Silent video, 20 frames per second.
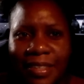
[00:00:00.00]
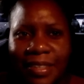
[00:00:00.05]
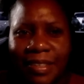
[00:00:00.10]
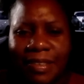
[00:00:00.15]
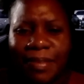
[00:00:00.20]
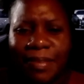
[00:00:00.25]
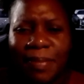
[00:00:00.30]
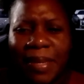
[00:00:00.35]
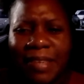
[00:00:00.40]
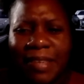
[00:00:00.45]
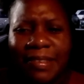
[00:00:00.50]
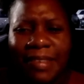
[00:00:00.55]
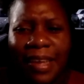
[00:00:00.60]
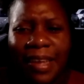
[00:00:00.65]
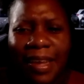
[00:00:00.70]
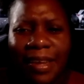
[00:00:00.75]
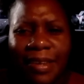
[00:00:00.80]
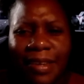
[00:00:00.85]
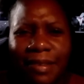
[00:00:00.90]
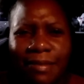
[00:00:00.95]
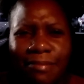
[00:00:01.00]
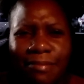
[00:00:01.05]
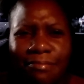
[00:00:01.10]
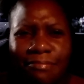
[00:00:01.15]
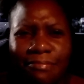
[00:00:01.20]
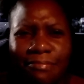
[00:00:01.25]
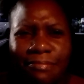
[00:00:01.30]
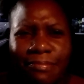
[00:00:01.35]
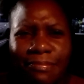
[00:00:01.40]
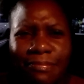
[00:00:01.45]
So me I say,
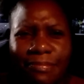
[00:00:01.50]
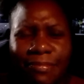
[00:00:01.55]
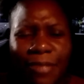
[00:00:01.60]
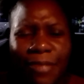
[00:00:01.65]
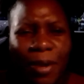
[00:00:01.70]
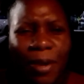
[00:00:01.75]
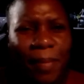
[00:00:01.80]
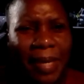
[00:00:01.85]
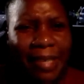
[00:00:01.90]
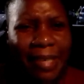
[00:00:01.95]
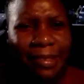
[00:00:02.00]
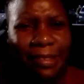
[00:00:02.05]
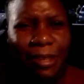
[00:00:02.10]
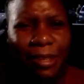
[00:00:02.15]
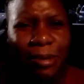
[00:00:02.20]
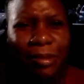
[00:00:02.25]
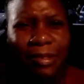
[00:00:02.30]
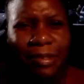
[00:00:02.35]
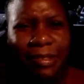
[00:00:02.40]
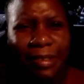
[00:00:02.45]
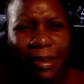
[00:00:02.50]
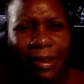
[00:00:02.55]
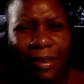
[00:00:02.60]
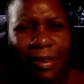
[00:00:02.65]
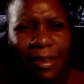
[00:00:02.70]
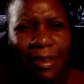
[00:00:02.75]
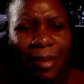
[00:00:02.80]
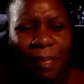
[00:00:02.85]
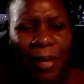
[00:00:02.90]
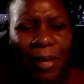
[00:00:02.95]
why make it sound so? What
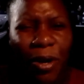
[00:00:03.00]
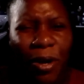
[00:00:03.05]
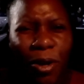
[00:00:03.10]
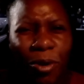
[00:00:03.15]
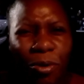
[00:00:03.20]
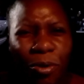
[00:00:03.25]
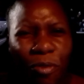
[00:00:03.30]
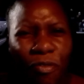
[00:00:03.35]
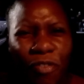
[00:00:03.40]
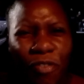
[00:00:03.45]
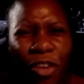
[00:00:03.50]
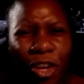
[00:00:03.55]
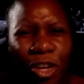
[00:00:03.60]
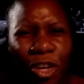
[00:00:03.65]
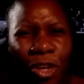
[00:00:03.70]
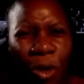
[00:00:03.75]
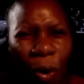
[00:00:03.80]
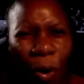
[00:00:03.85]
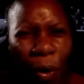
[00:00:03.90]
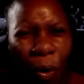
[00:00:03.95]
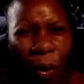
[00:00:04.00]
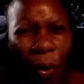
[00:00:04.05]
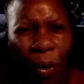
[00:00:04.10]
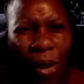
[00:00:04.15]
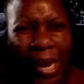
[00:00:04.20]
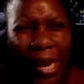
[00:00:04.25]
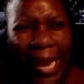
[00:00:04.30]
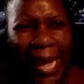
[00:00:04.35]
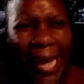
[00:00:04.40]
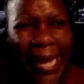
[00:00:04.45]
do you mean come look for you now?
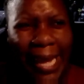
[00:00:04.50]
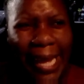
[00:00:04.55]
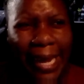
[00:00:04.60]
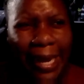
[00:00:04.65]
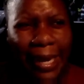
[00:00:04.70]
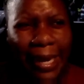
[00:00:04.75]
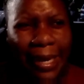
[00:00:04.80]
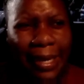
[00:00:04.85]
Like,